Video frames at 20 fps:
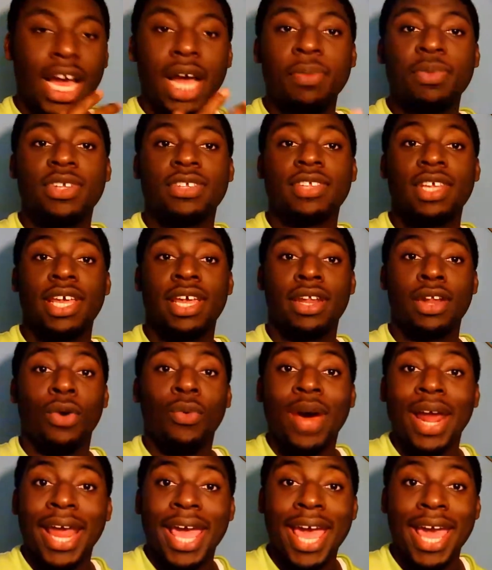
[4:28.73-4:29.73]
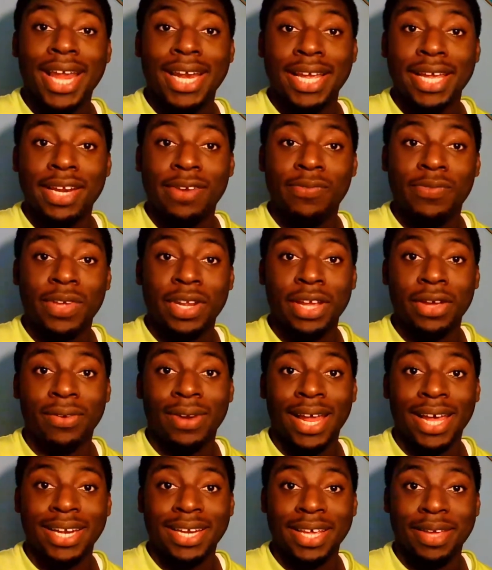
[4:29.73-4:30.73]
I'm just saying though, why they had to end the video
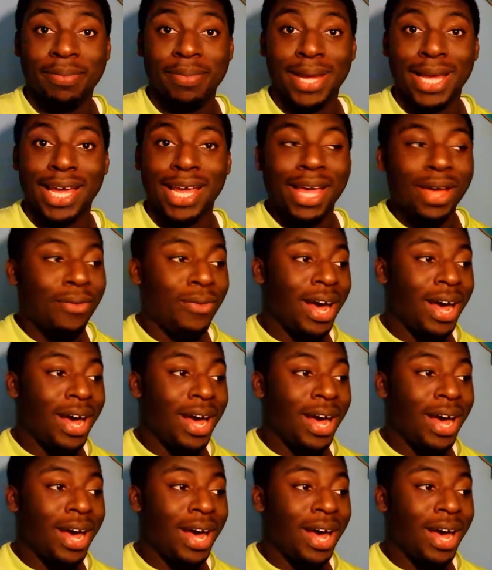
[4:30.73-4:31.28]
like this, man?